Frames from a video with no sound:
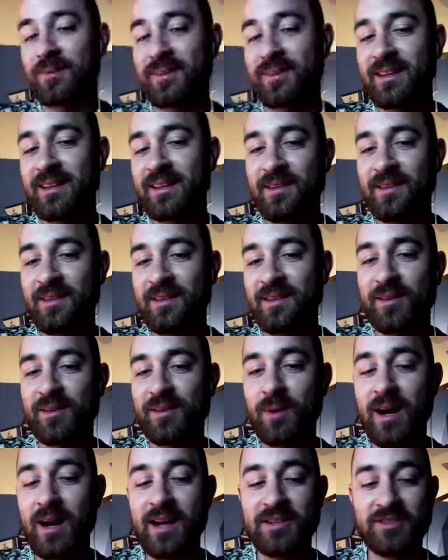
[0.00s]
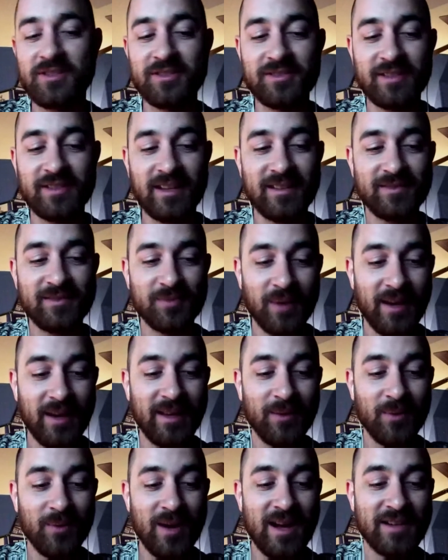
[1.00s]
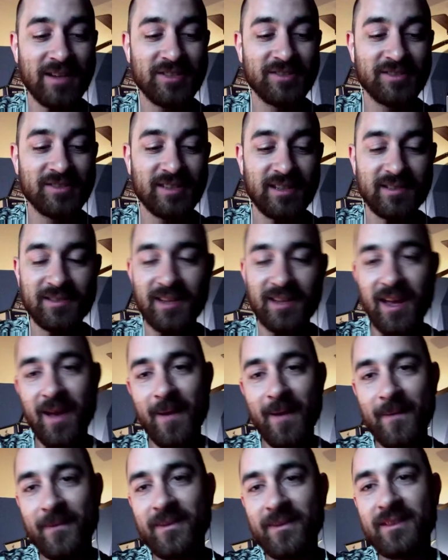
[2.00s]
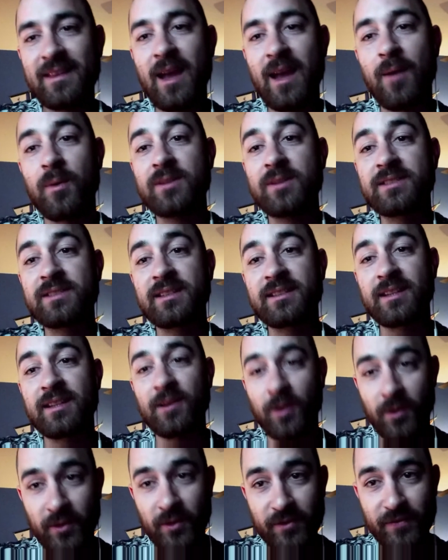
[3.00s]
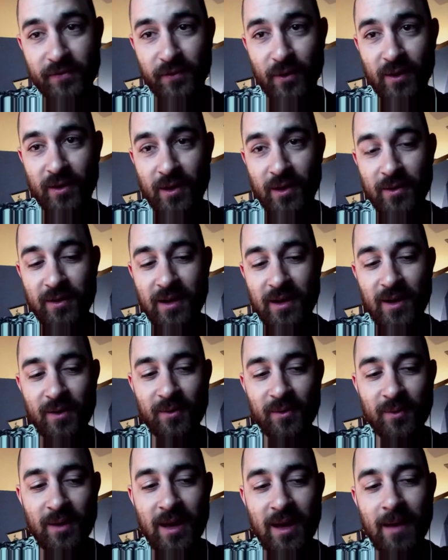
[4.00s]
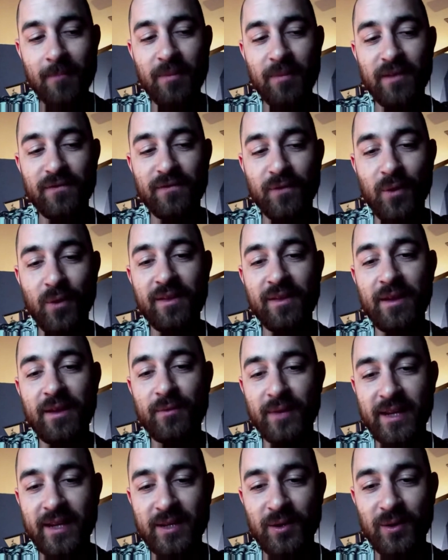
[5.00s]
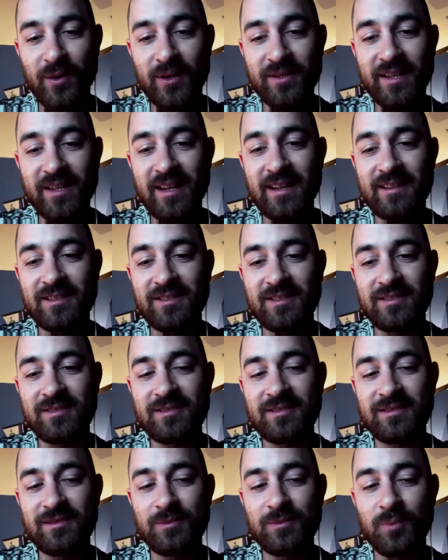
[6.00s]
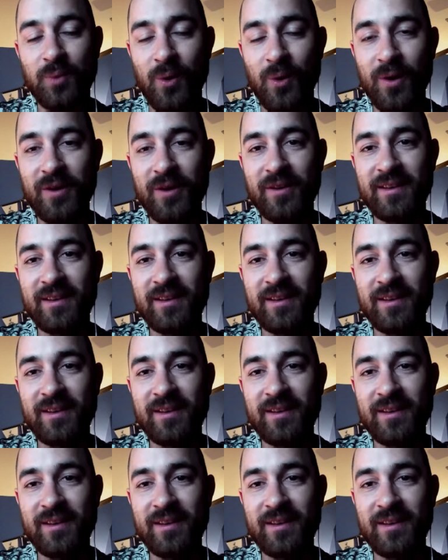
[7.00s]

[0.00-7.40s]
If he watches this, when he watches this, now was it the old Four Loko before they recalled it and watered